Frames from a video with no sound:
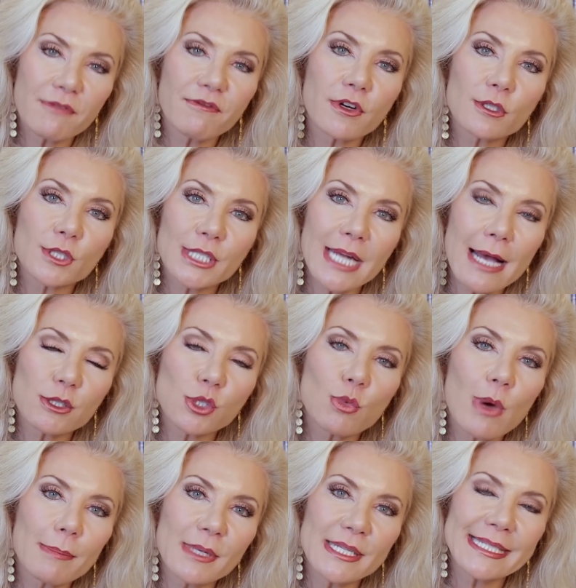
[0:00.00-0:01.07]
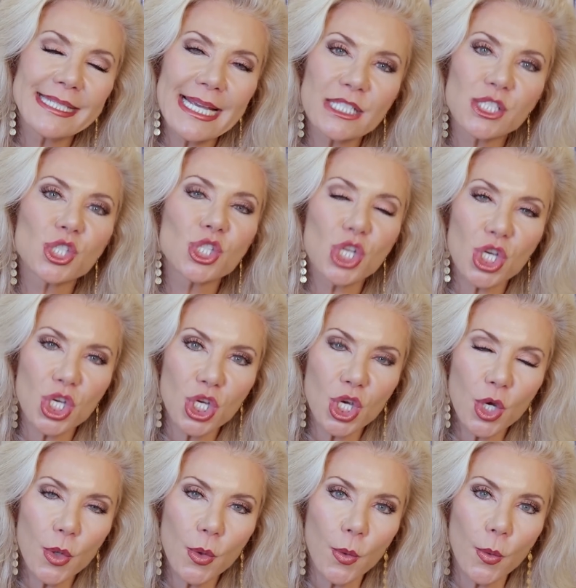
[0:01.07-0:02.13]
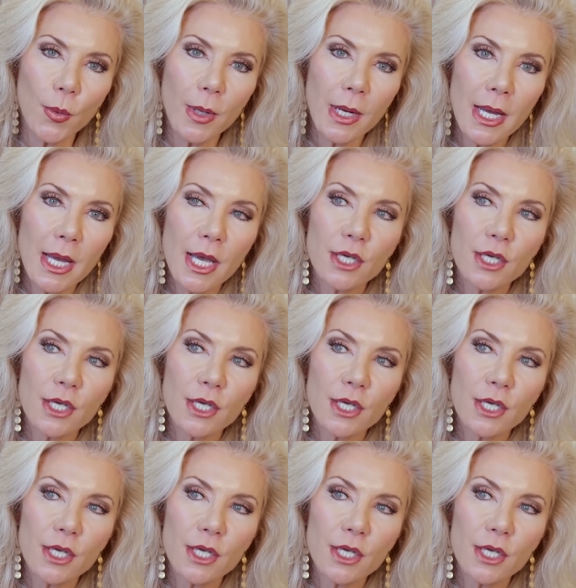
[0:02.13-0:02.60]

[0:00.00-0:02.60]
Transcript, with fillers: The first house represents you,